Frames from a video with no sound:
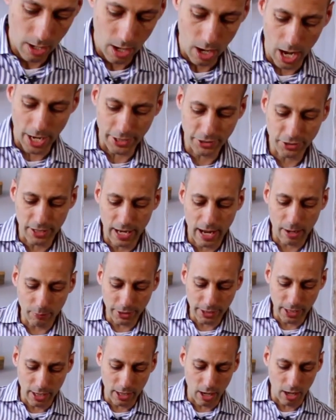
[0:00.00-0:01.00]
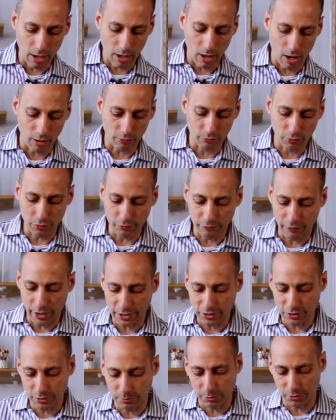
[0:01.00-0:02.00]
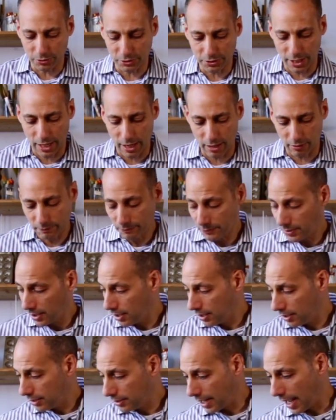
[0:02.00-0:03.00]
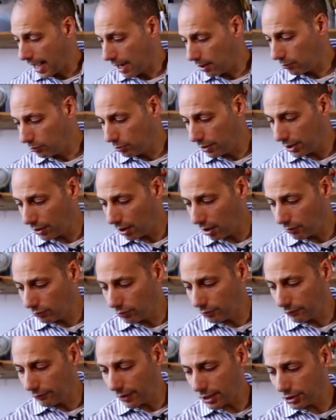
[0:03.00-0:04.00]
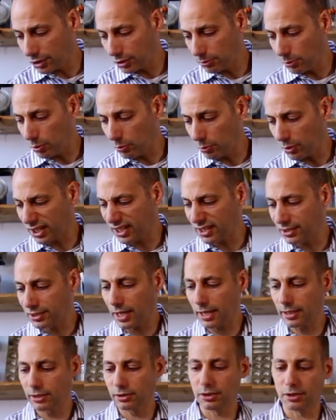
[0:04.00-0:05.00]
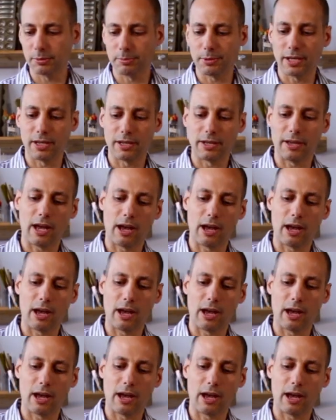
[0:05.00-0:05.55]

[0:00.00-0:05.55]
All right, so now we got our root vegetables now. Now, with our root vegetable, we're going to take a little bit